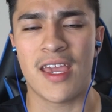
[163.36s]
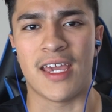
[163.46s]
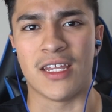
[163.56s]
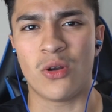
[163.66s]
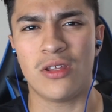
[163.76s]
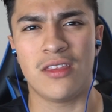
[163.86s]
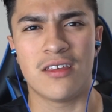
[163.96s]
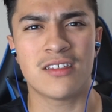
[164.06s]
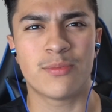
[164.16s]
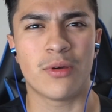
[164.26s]
And not only
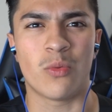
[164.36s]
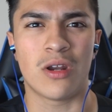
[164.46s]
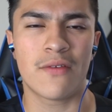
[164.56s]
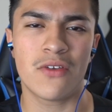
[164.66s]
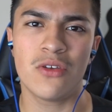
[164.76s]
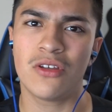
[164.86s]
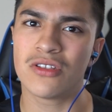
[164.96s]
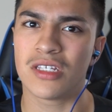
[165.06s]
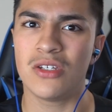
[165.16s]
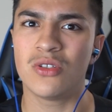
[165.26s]
this, but whenever you
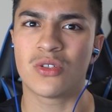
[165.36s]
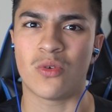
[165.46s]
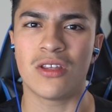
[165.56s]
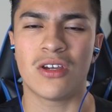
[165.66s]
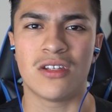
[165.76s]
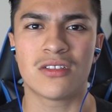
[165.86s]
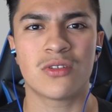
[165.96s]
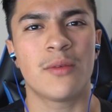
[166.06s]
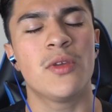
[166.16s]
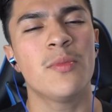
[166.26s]
continue scrolling on
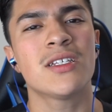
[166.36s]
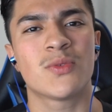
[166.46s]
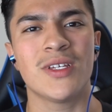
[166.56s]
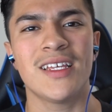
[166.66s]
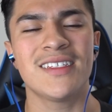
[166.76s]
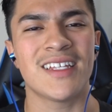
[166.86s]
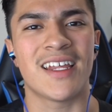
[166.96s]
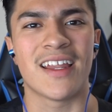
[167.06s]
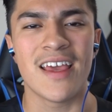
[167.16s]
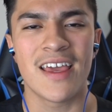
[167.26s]
Instagram, you must realize that